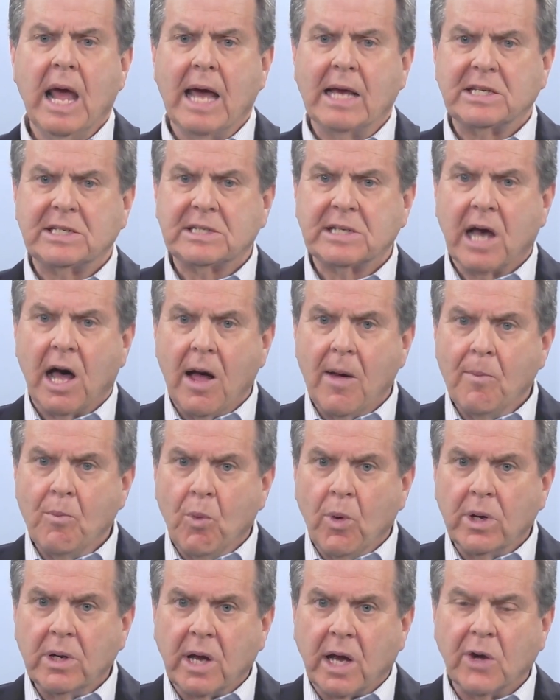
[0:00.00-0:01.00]
As
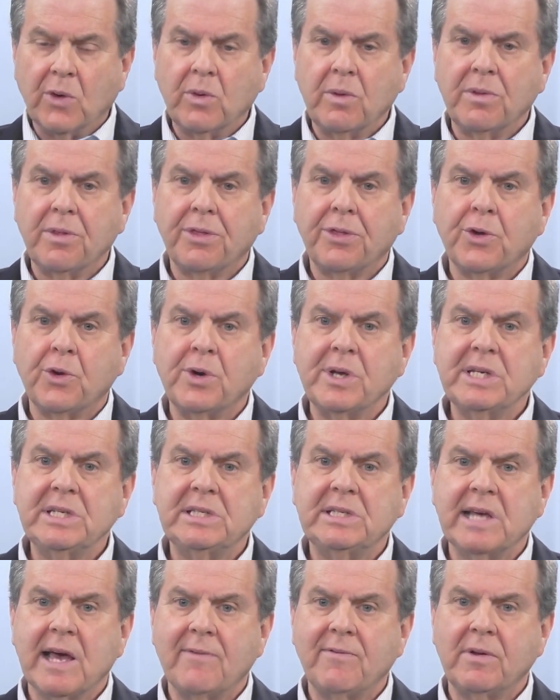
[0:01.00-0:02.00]
Psalm
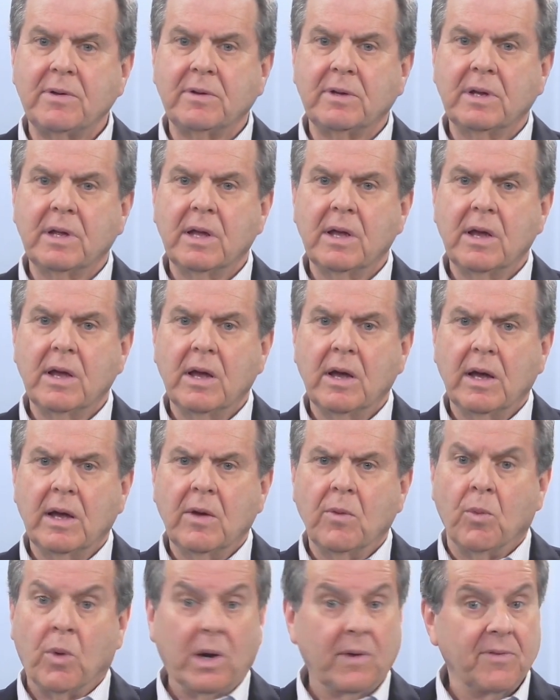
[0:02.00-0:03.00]
137,
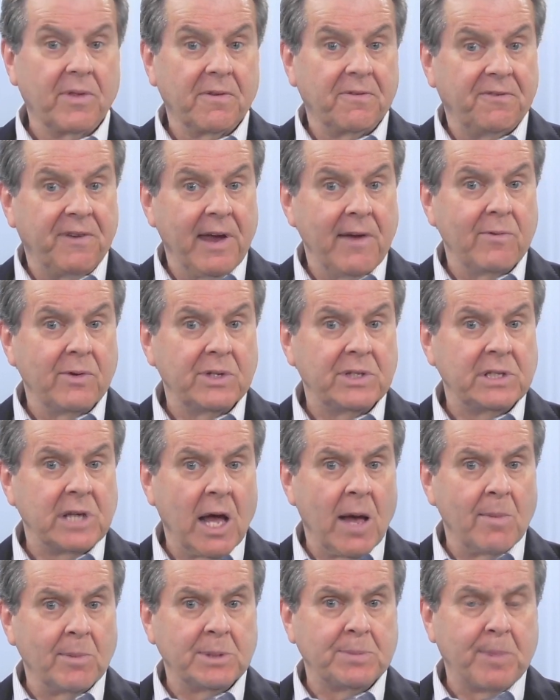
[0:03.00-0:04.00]
one of the favorite
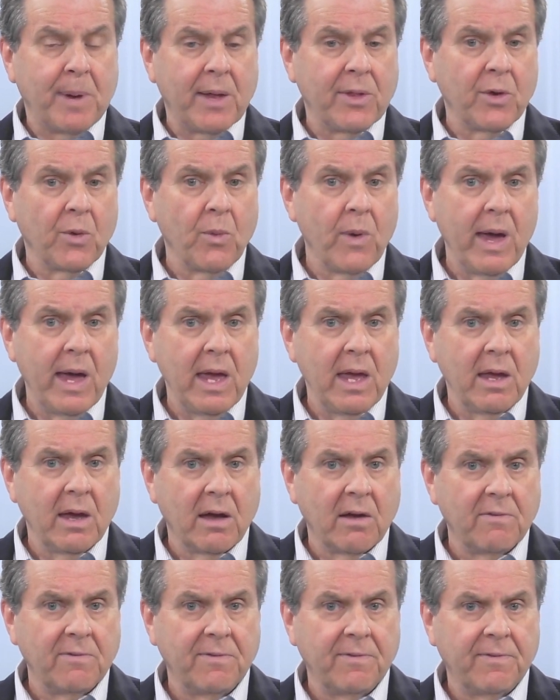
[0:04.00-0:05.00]
psalms, by the way,
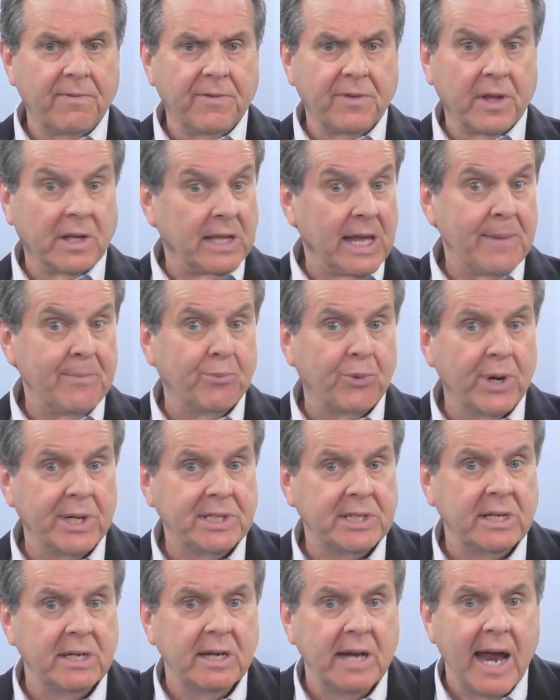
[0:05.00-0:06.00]
of the late
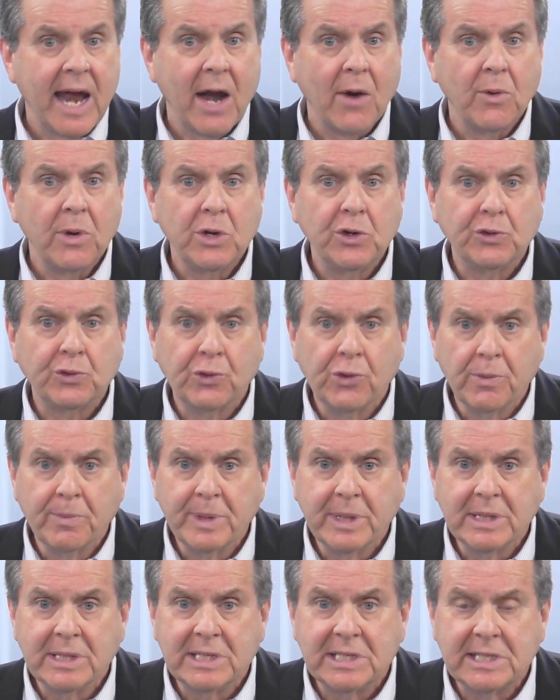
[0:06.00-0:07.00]
President Harry
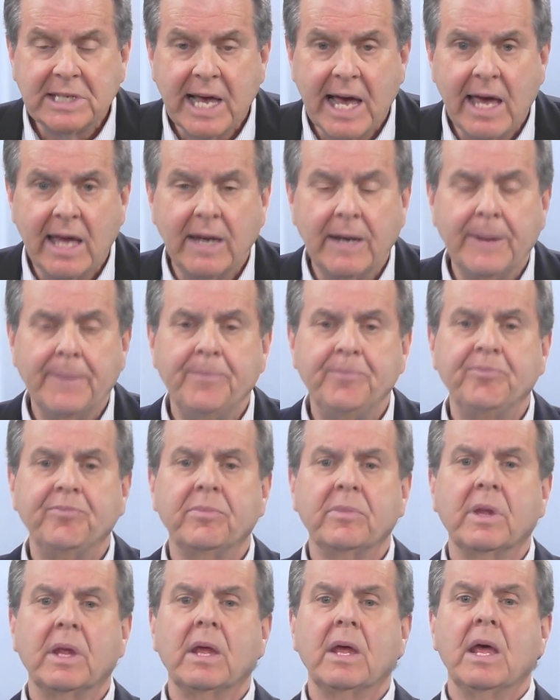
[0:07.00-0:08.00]
Truman, said,
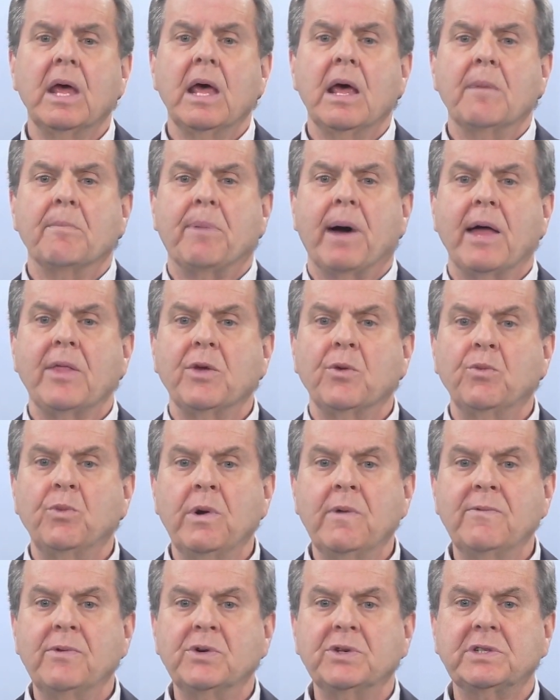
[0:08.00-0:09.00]
"By the
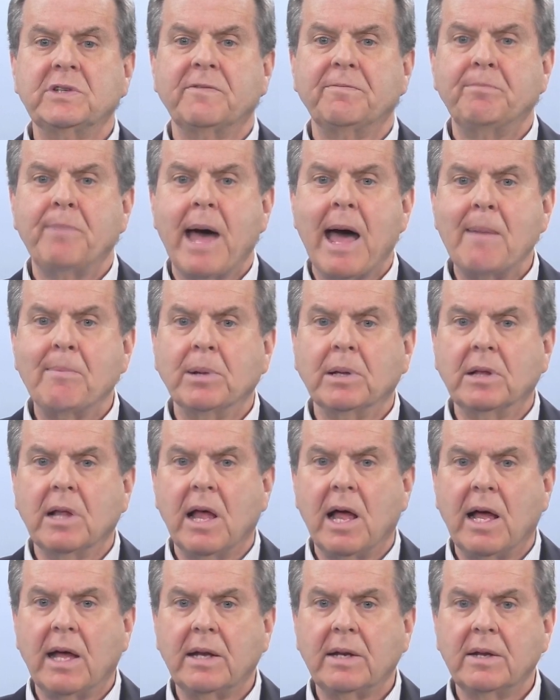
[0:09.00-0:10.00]
rivers of
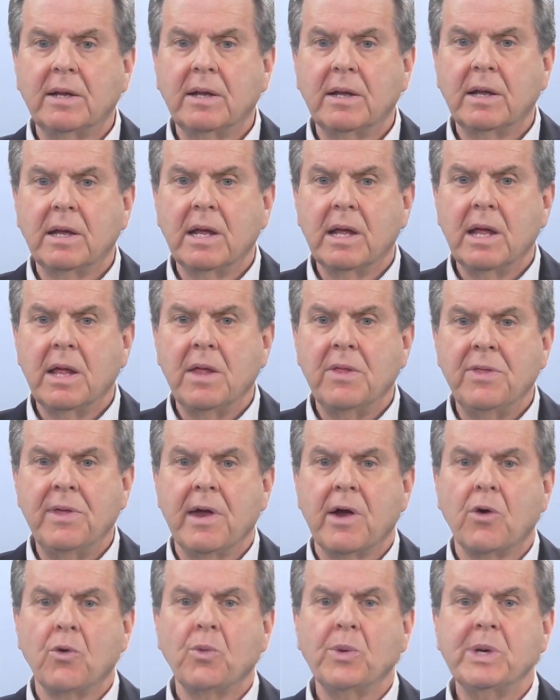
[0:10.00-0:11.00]
Babylon,
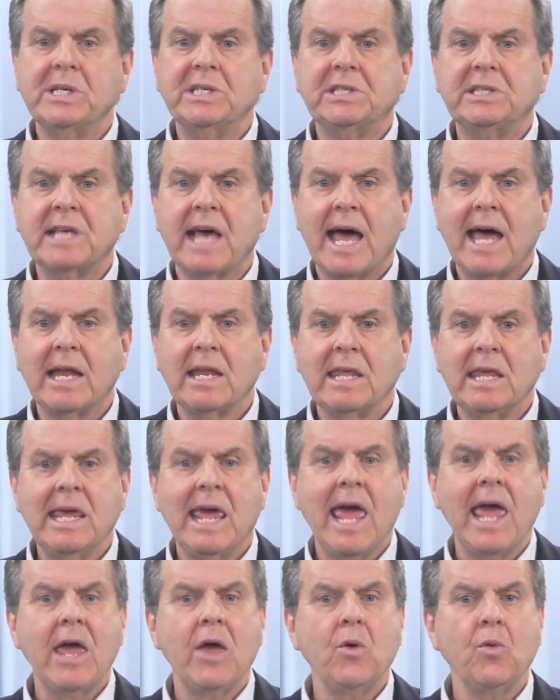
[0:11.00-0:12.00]
there we sat,
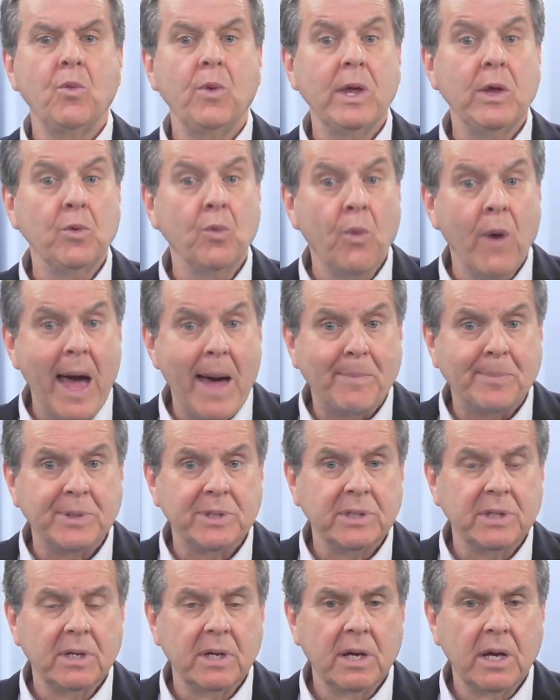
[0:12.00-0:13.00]
yea, we
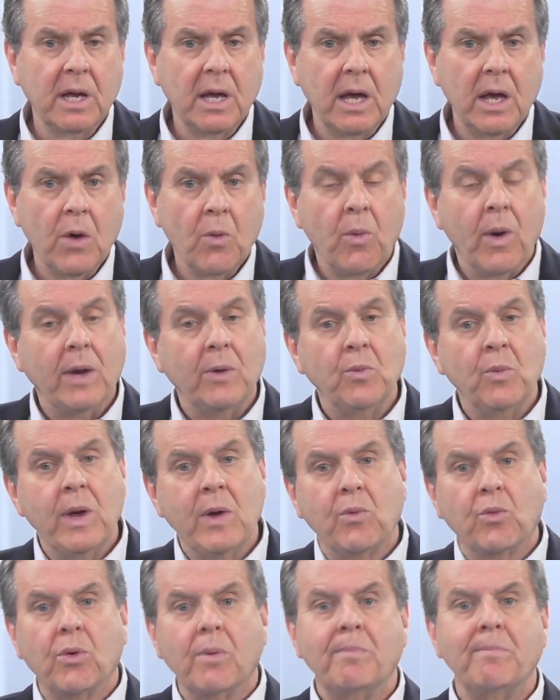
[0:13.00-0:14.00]
wept, when
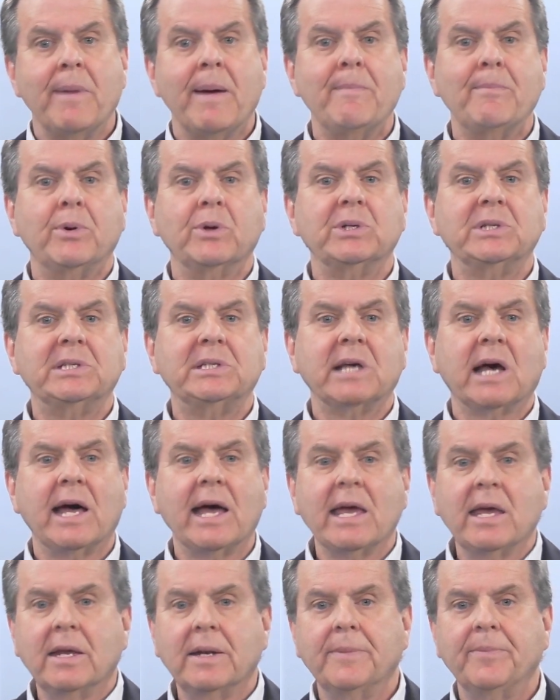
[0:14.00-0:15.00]
we remembered
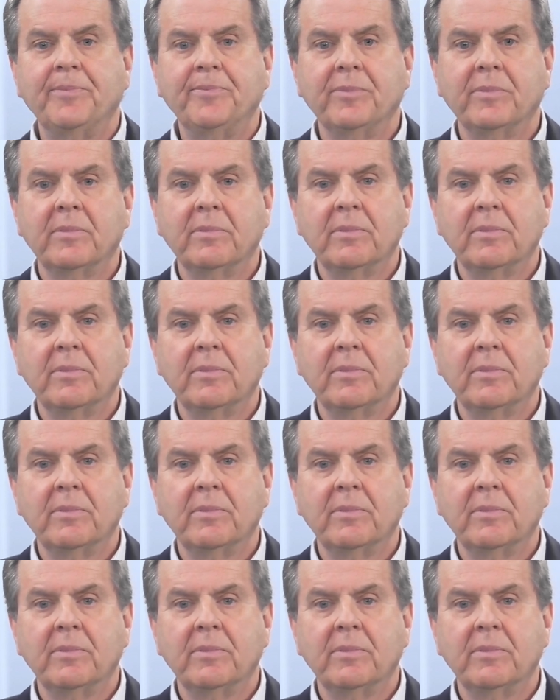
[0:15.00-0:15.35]
Zion."